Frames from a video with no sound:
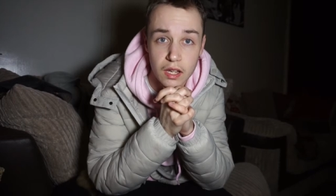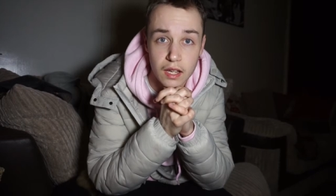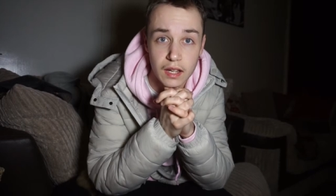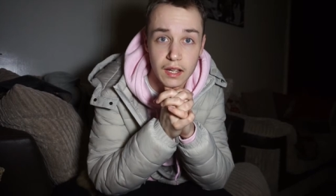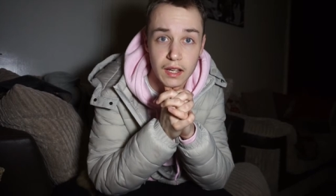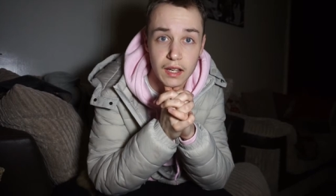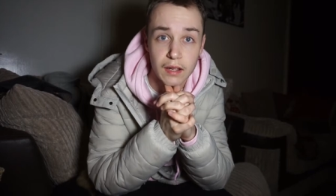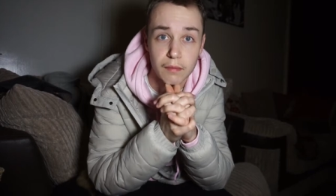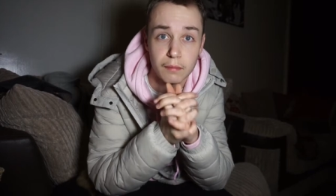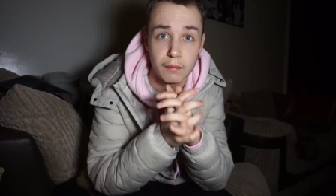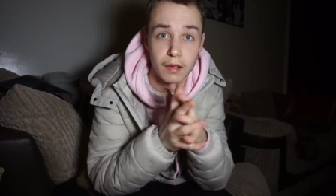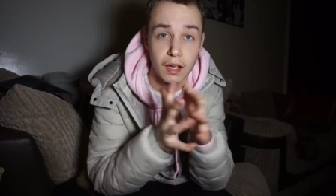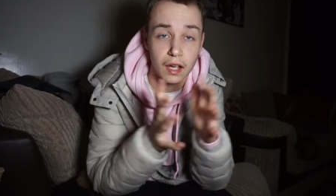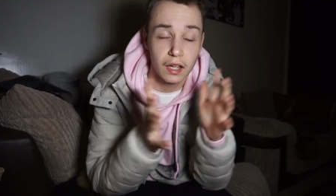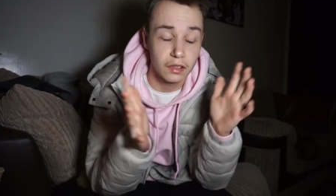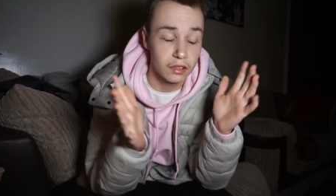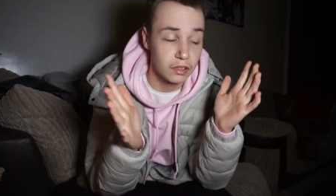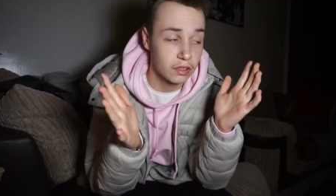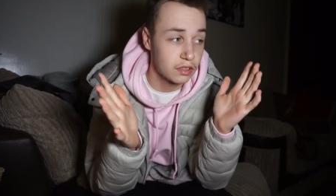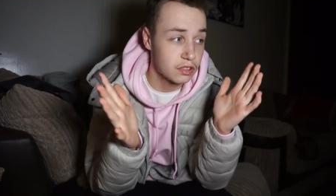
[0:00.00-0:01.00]
Um,
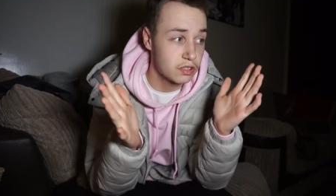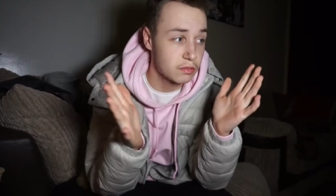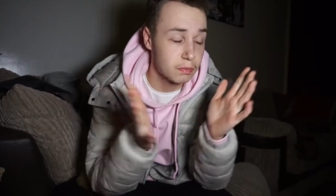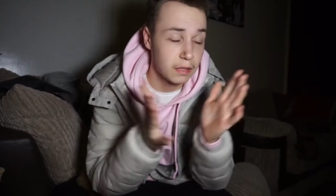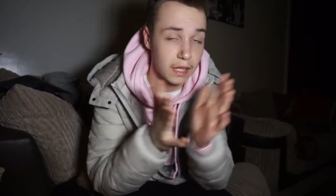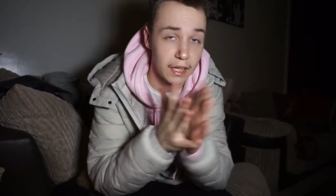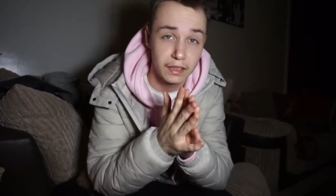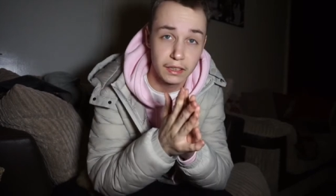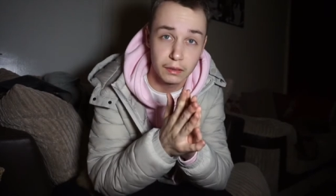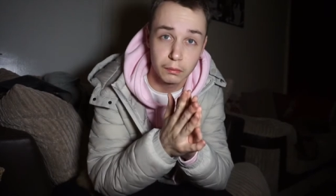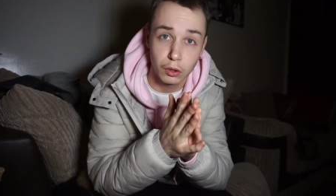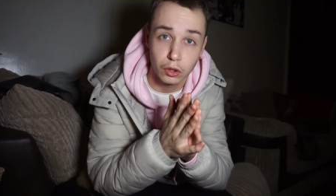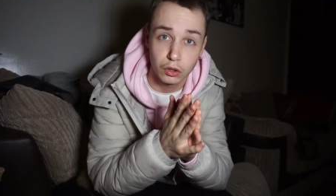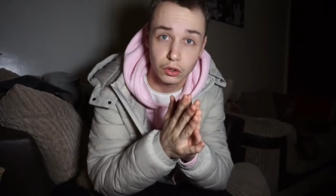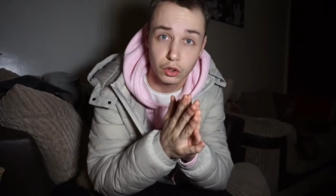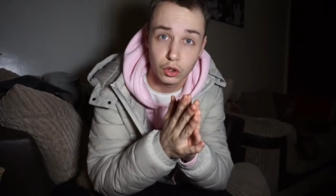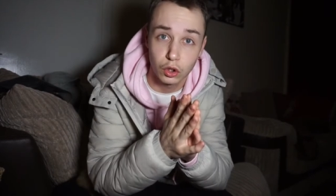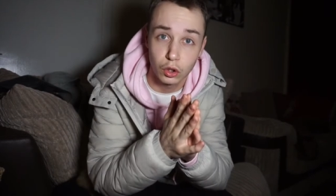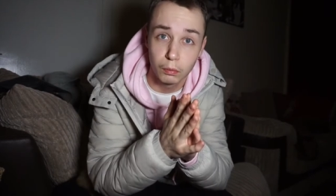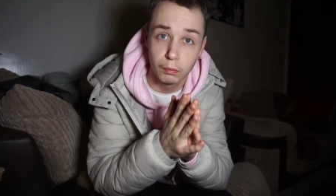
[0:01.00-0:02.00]
and there's plenty more
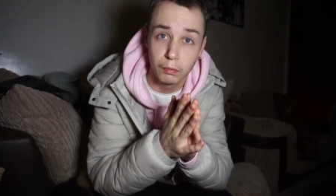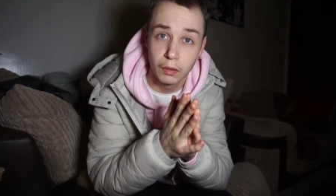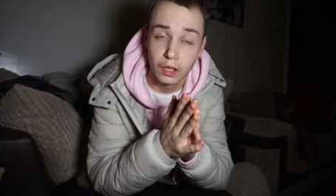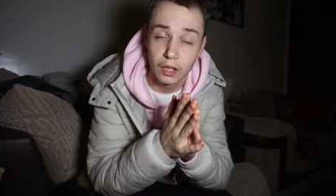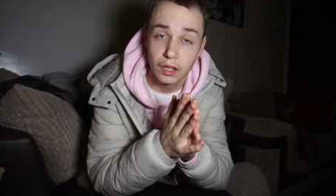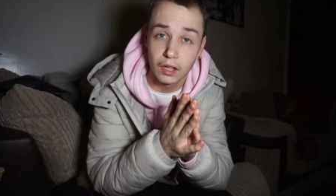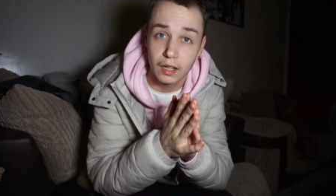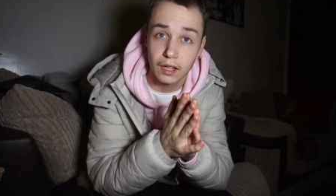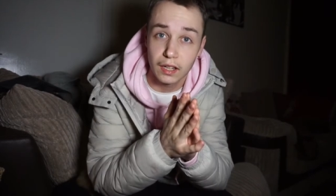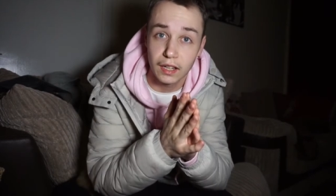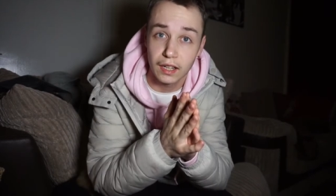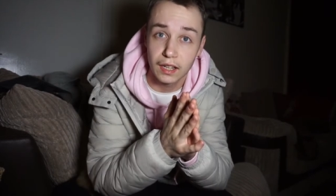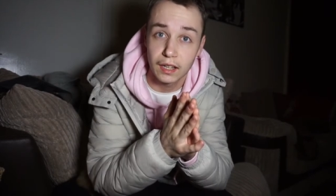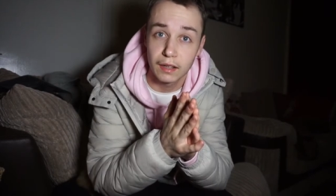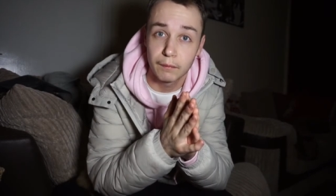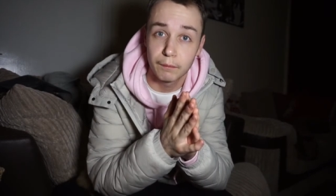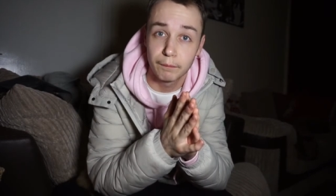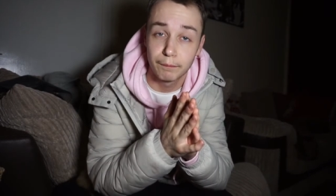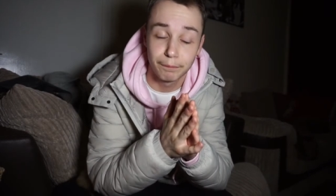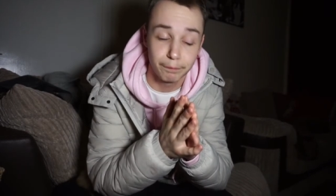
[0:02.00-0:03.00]
to come.
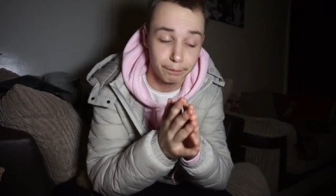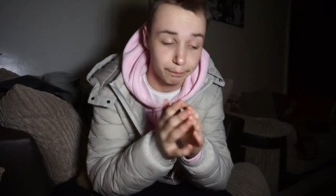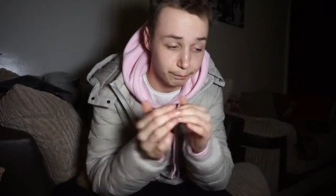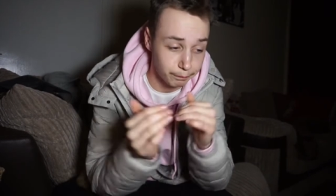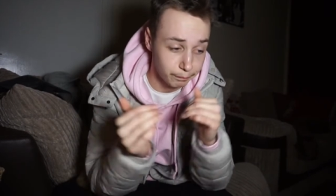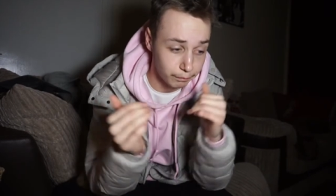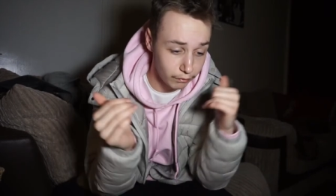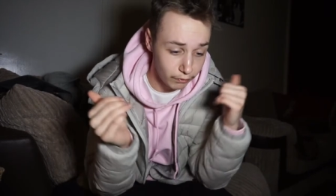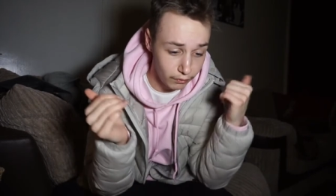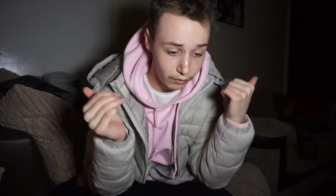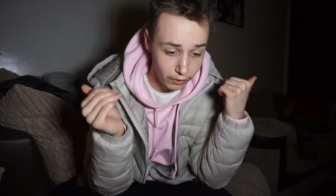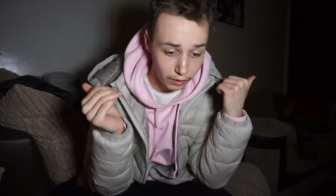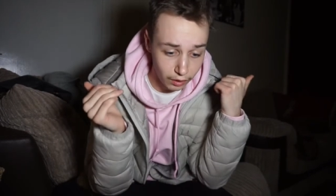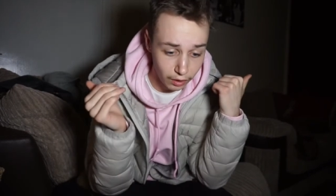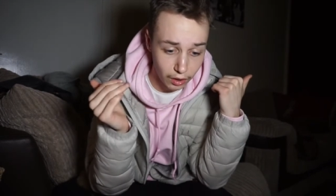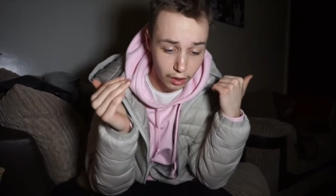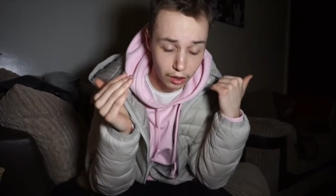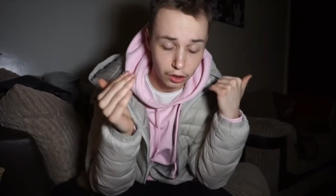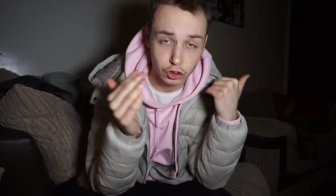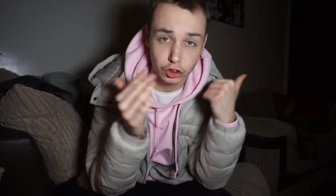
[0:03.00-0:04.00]
Um,
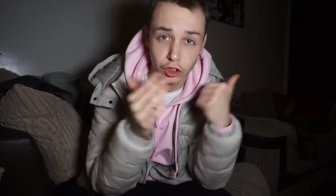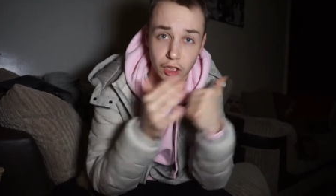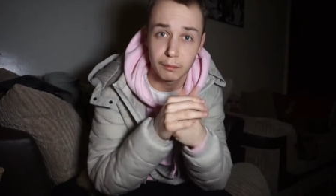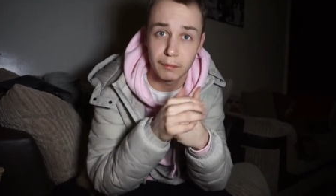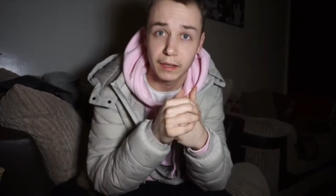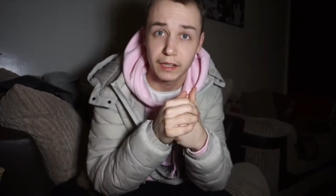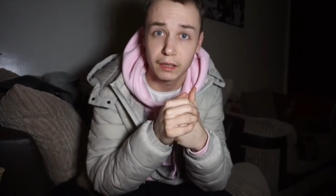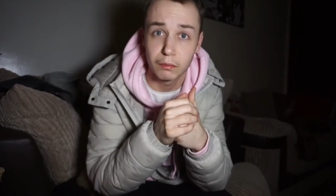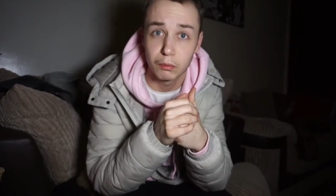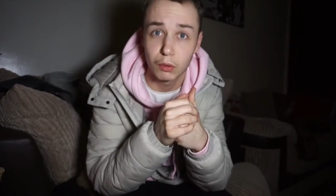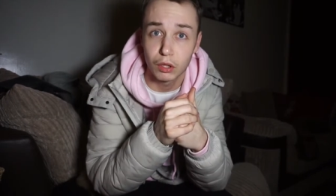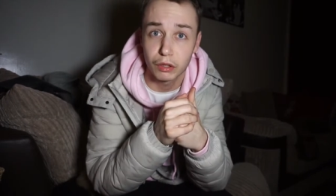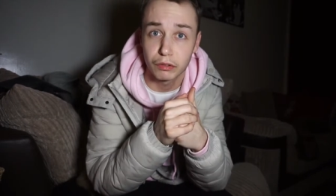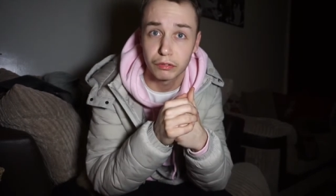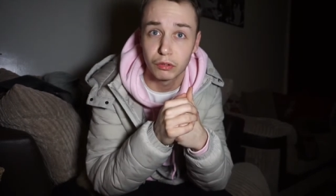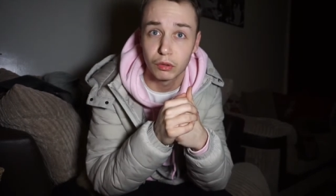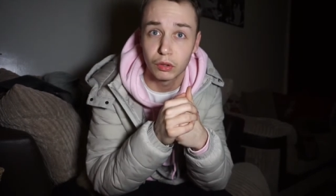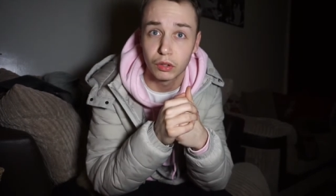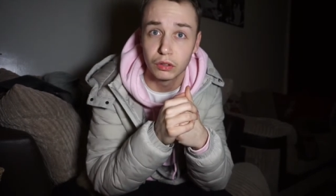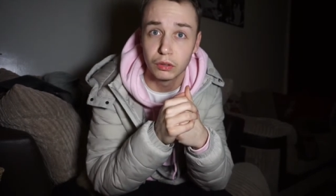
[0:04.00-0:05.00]
I'll try and make it more
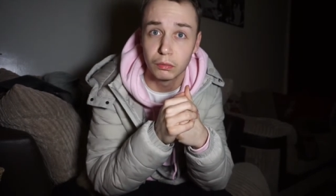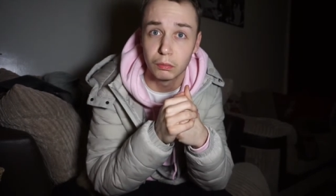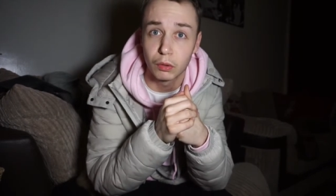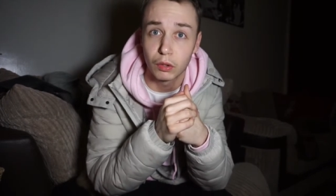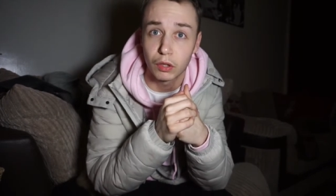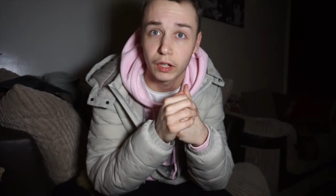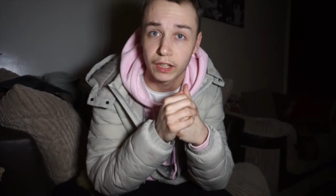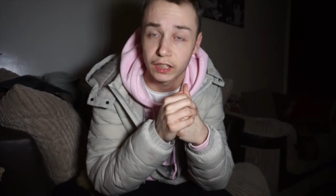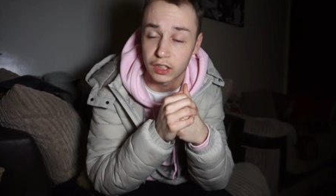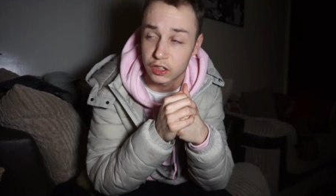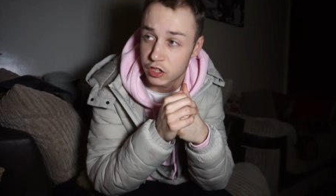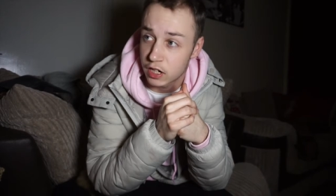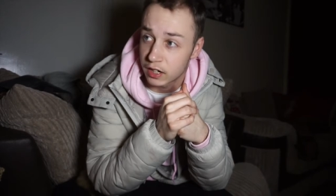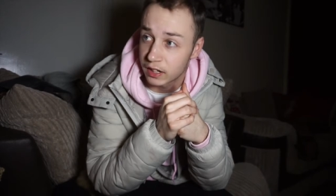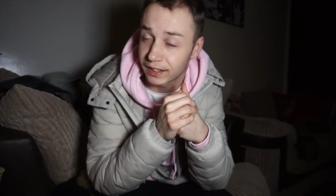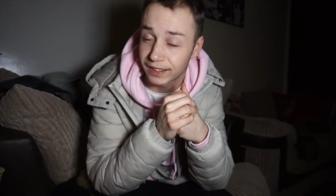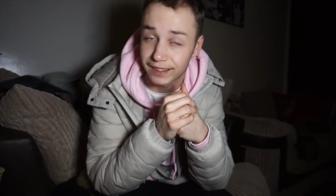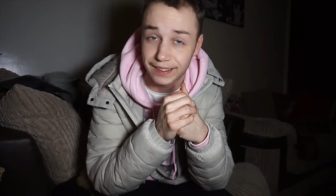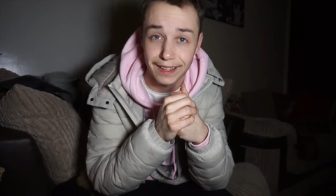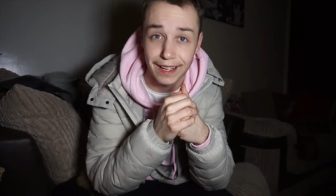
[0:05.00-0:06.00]
fun, more
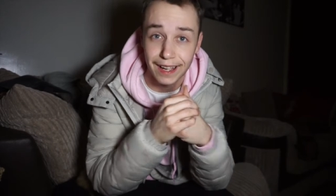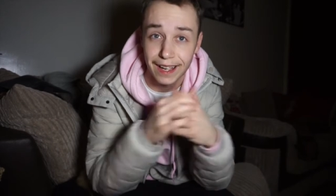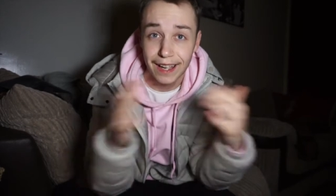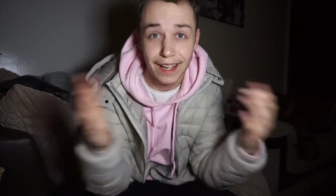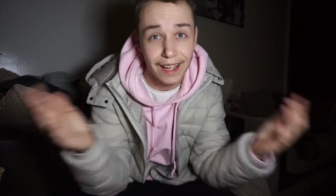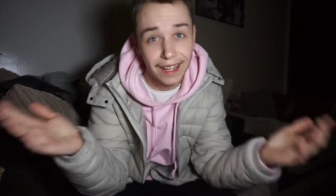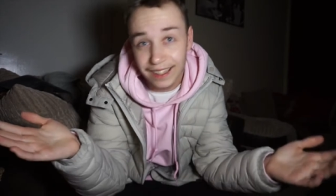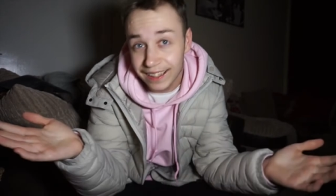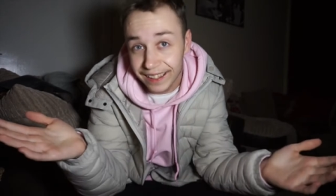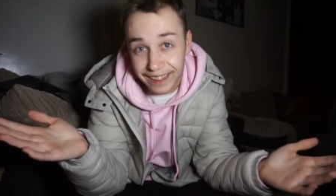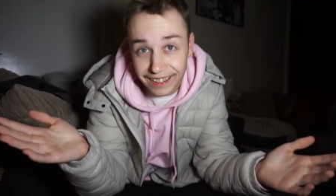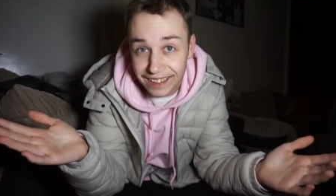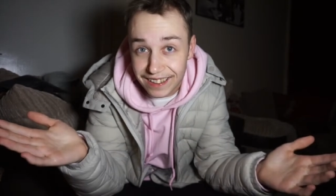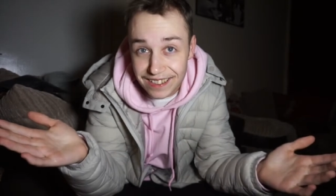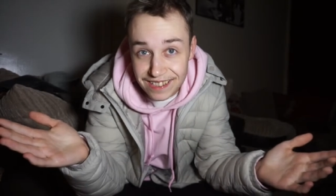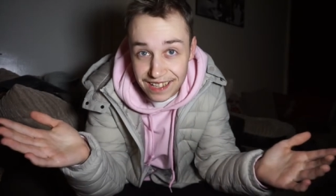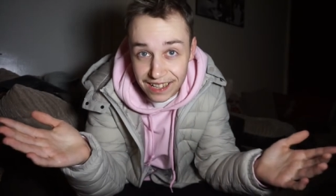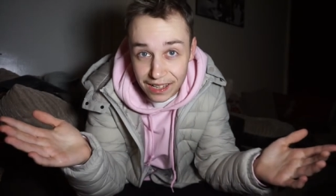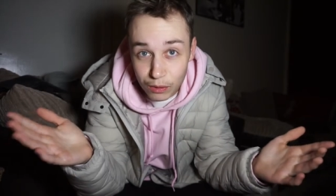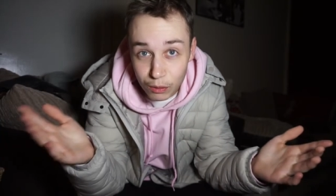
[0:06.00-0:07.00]
energetic, like it
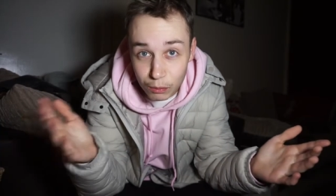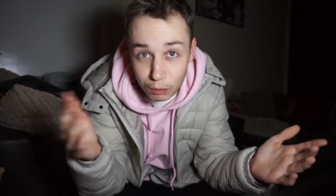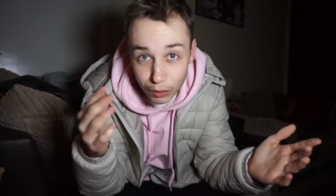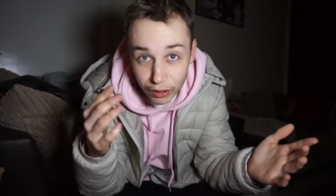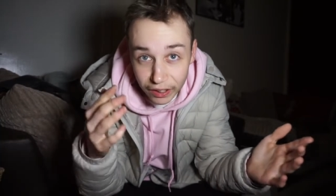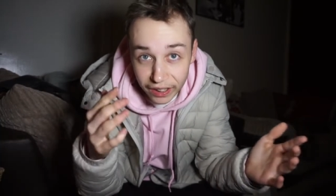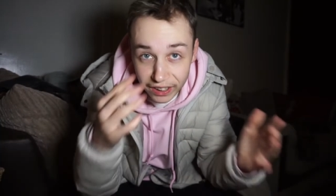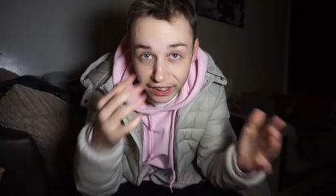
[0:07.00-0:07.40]
is now, more